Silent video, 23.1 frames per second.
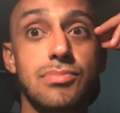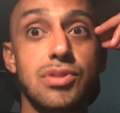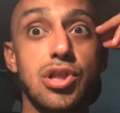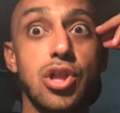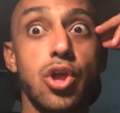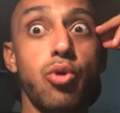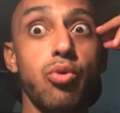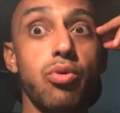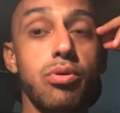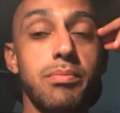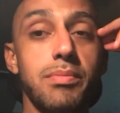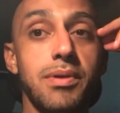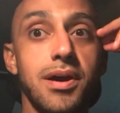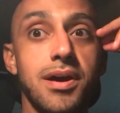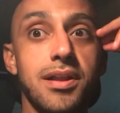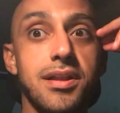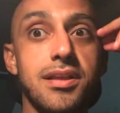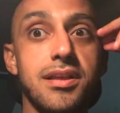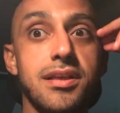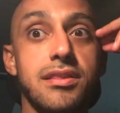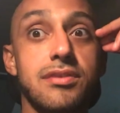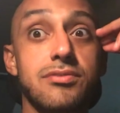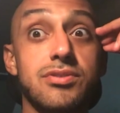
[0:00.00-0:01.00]
lower
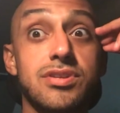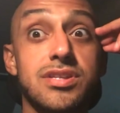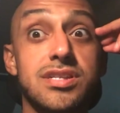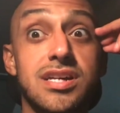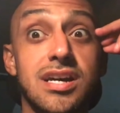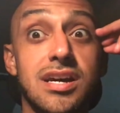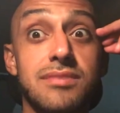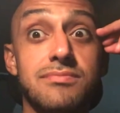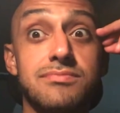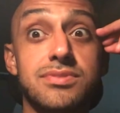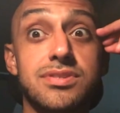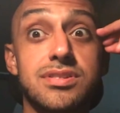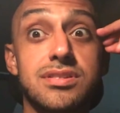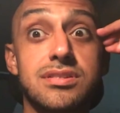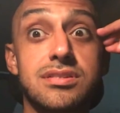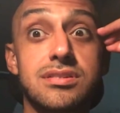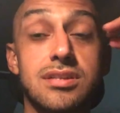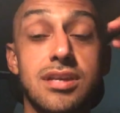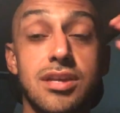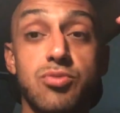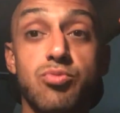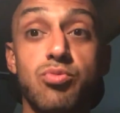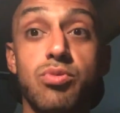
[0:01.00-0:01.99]
body three times
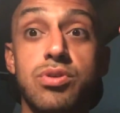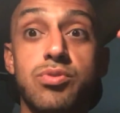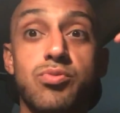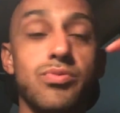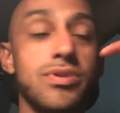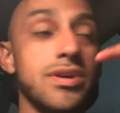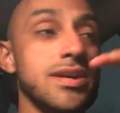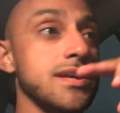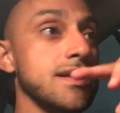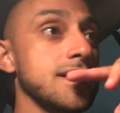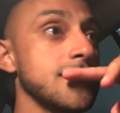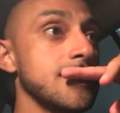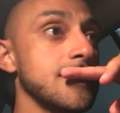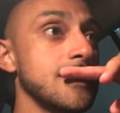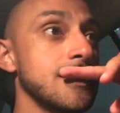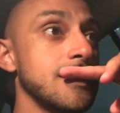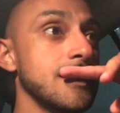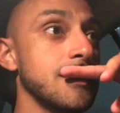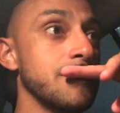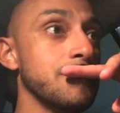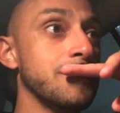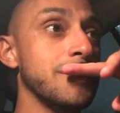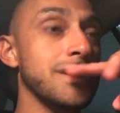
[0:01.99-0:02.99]
in 1 week,
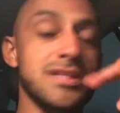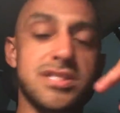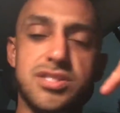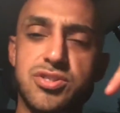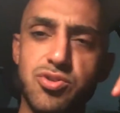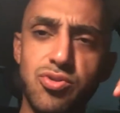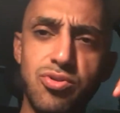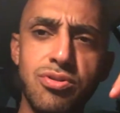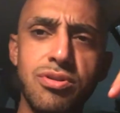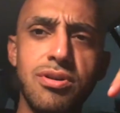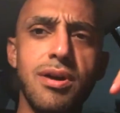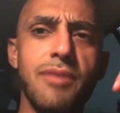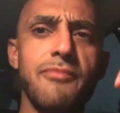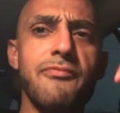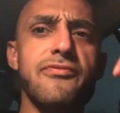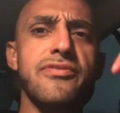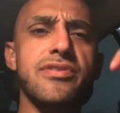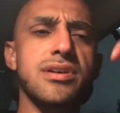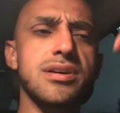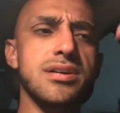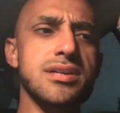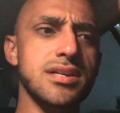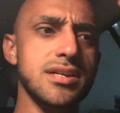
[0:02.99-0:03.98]
but it's cool,
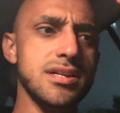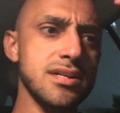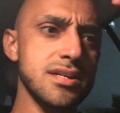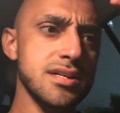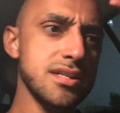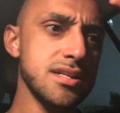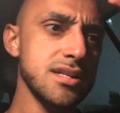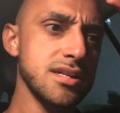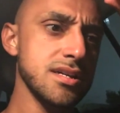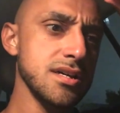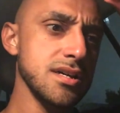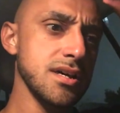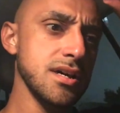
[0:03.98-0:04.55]
feeling good.